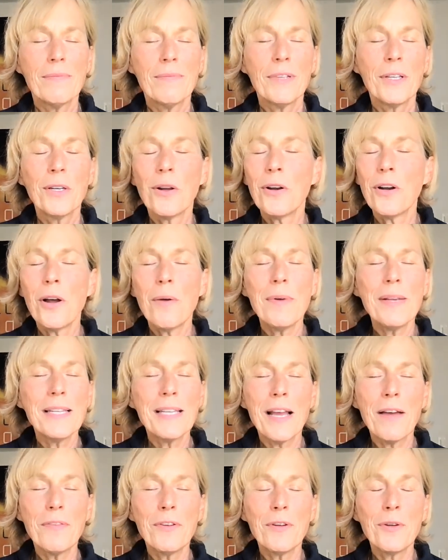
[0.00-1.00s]
You don't always
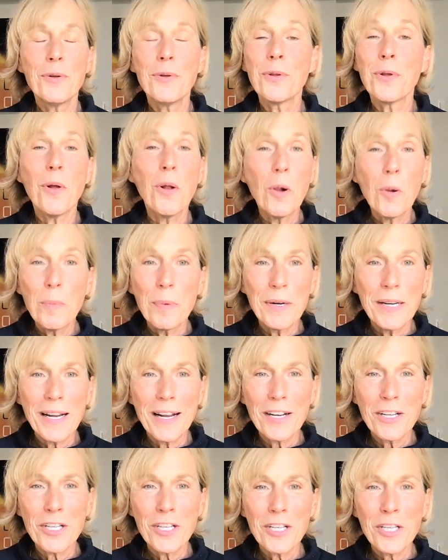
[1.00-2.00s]
have to do the whole
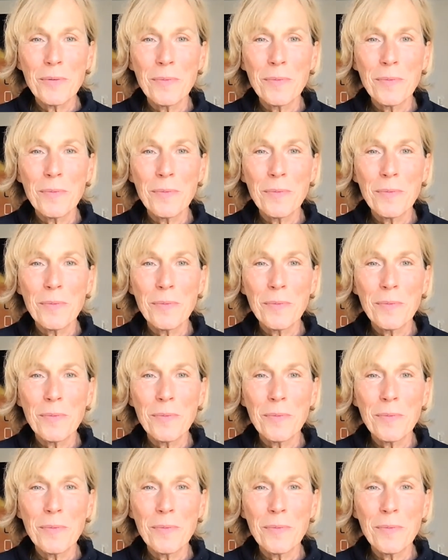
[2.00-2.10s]
production